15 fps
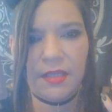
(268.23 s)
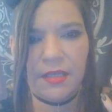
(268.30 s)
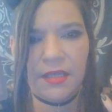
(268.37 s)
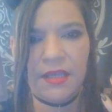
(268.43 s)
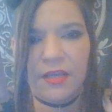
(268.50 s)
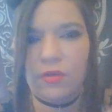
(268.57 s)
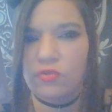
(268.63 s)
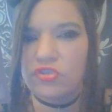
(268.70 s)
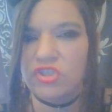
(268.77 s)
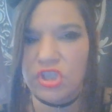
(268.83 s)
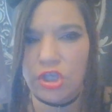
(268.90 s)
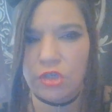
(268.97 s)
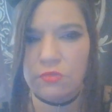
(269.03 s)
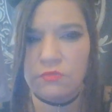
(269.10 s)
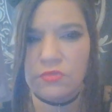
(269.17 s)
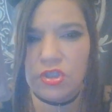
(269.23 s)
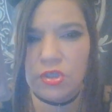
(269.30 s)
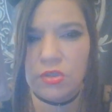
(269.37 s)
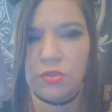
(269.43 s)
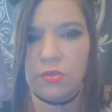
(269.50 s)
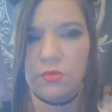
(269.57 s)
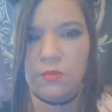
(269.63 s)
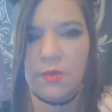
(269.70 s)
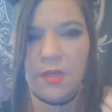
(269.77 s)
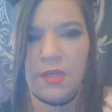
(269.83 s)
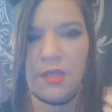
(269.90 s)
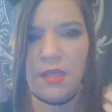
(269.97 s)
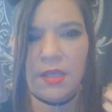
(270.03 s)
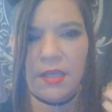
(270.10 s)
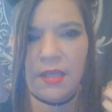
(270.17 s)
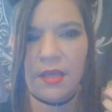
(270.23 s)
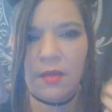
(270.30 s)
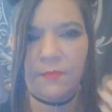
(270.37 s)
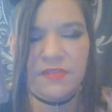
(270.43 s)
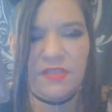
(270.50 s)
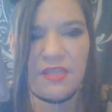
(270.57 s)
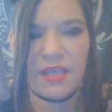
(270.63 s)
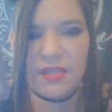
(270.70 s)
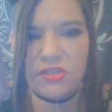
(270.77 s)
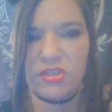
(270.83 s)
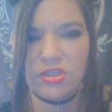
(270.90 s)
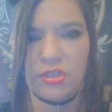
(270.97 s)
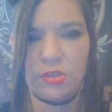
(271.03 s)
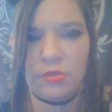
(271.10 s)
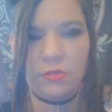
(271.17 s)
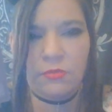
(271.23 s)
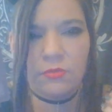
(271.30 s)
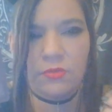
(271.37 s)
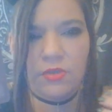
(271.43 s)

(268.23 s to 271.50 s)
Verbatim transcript: it consumes you, it upsets you,